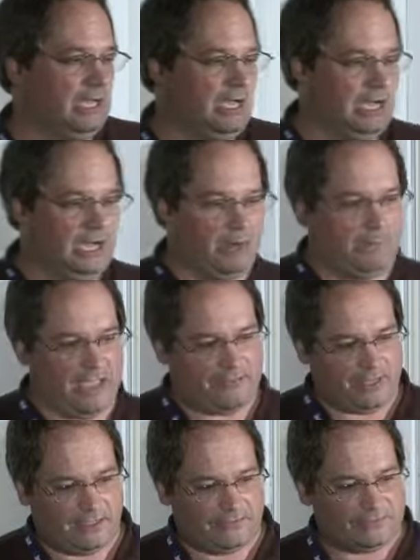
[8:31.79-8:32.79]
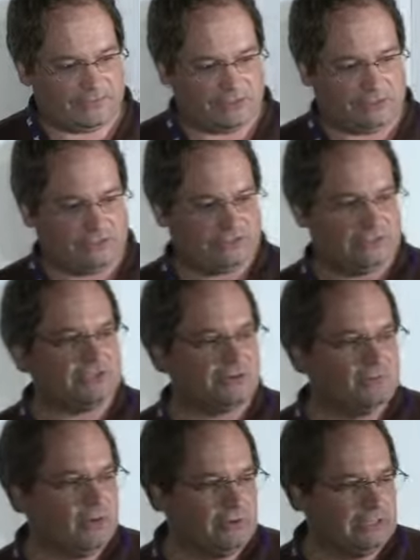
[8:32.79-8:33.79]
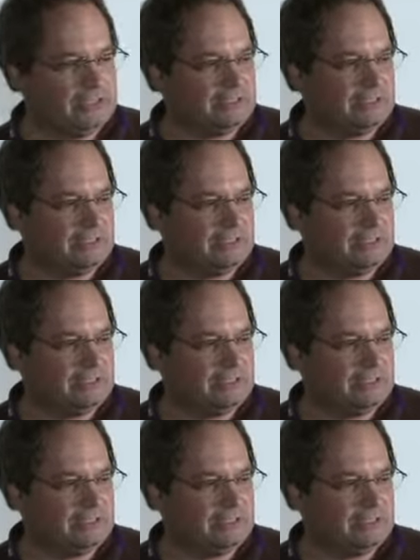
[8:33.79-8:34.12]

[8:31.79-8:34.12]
And then the Solr search component,